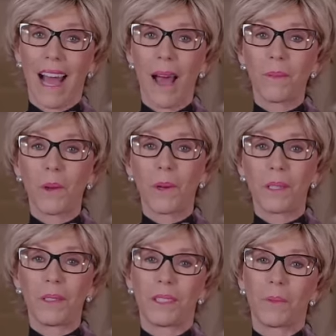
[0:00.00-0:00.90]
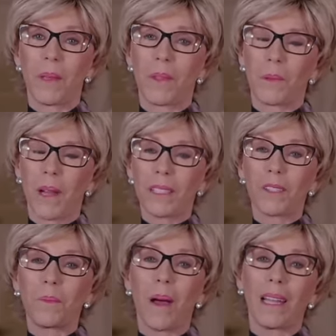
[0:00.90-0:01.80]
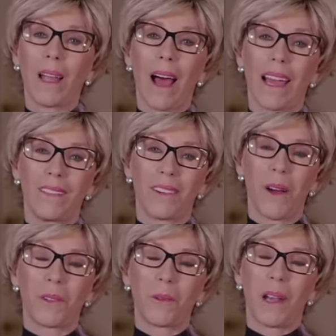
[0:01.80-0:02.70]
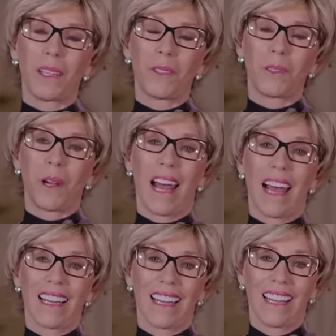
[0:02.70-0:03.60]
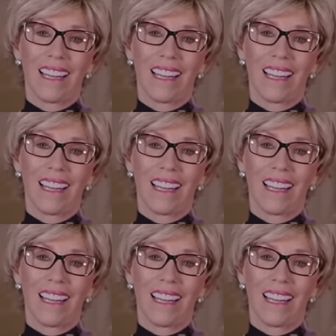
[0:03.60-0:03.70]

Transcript: I'm going to spend the rest of my life on a racetrack.